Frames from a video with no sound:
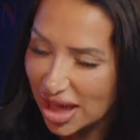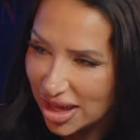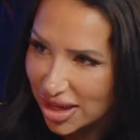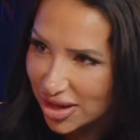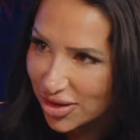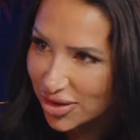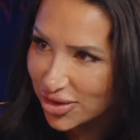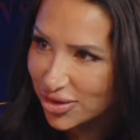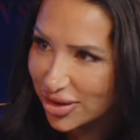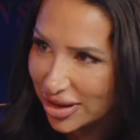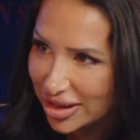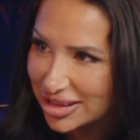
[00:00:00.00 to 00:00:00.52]
like
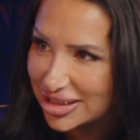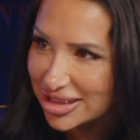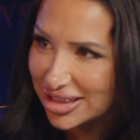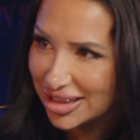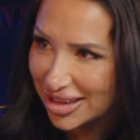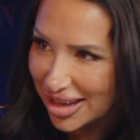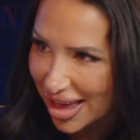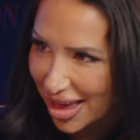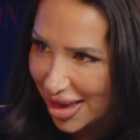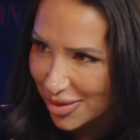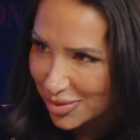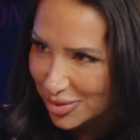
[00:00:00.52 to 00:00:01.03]
mm. crazy
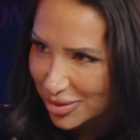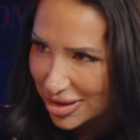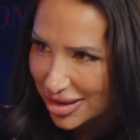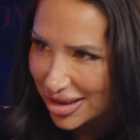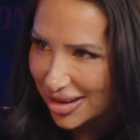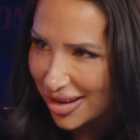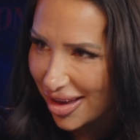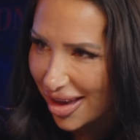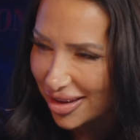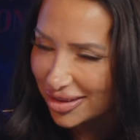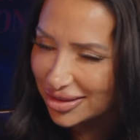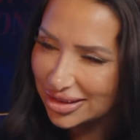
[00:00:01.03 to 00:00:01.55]
names
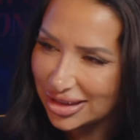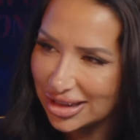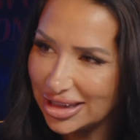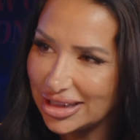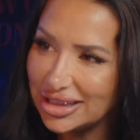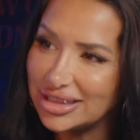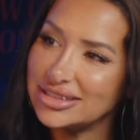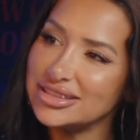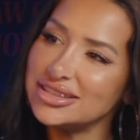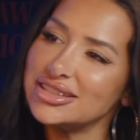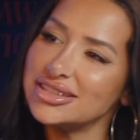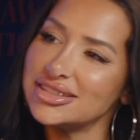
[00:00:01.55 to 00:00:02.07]
that like
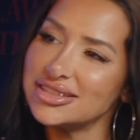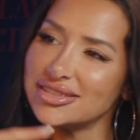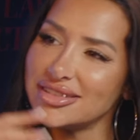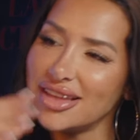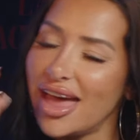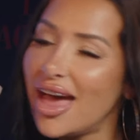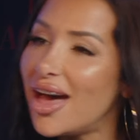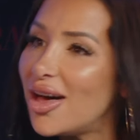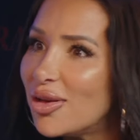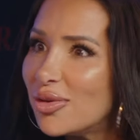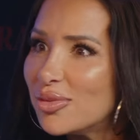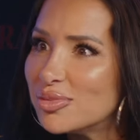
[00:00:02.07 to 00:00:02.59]
needs
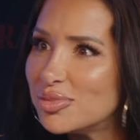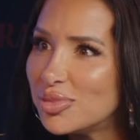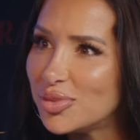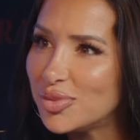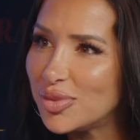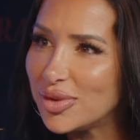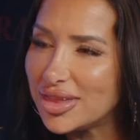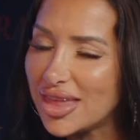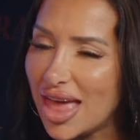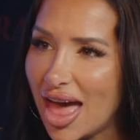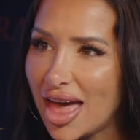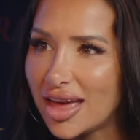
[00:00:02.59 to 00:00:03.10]
help
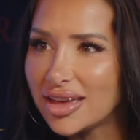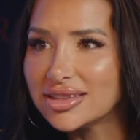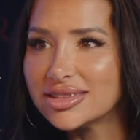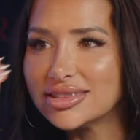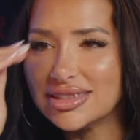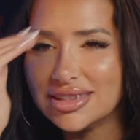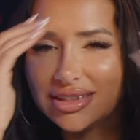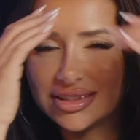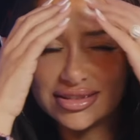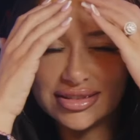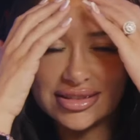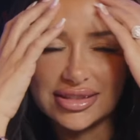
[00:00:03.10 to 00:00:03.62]
with
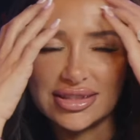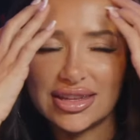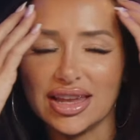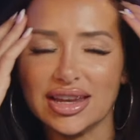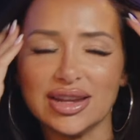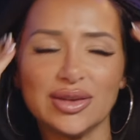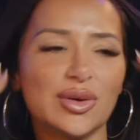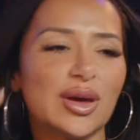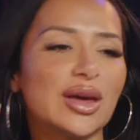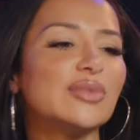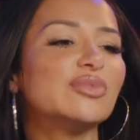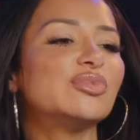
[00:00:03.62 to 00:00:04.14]
accents.
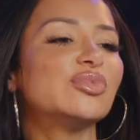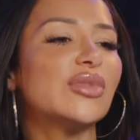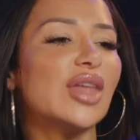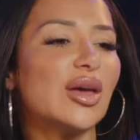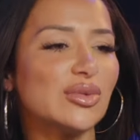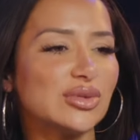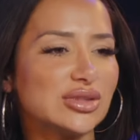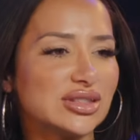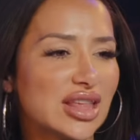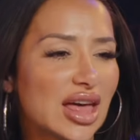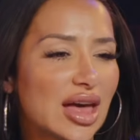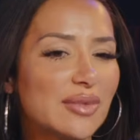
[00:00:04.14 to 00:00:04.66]
Anyway, that
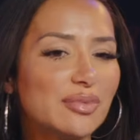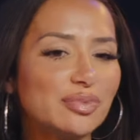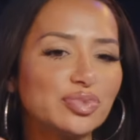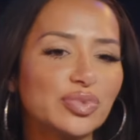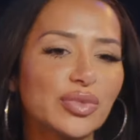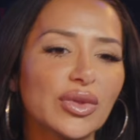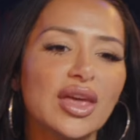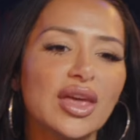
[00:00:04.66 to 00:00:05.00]
was that.